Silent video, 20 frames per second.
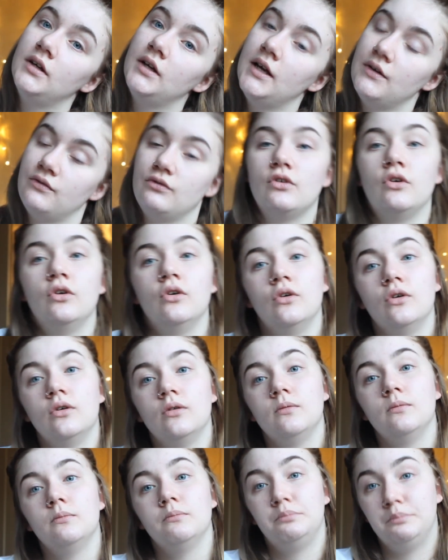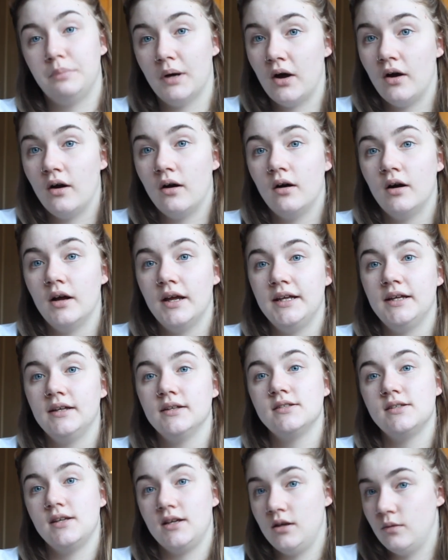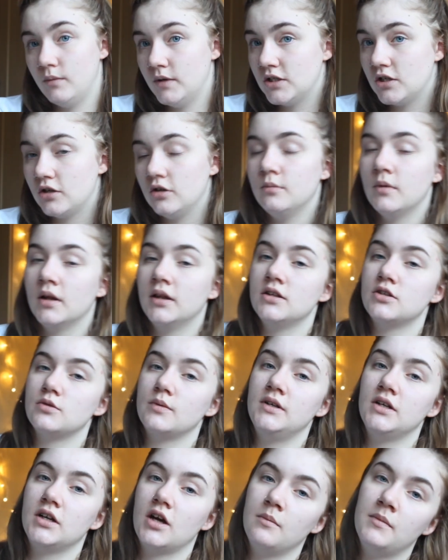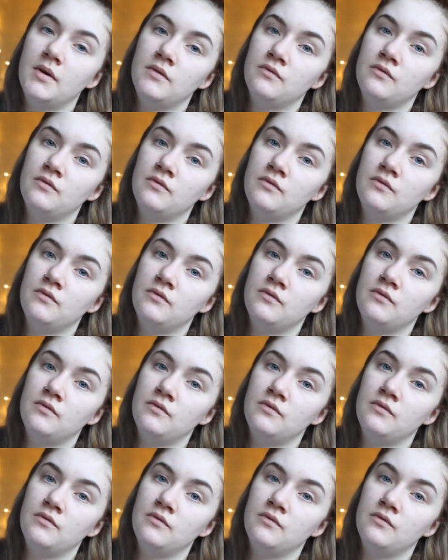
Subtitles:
If not, bye. See you in 2 months when you come